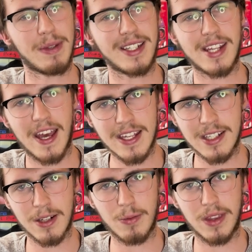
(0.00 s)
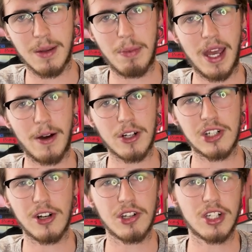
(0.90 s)
been tested with the power
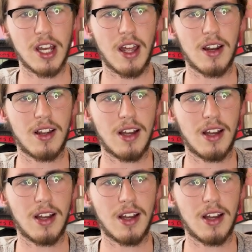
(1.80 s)
shots yet.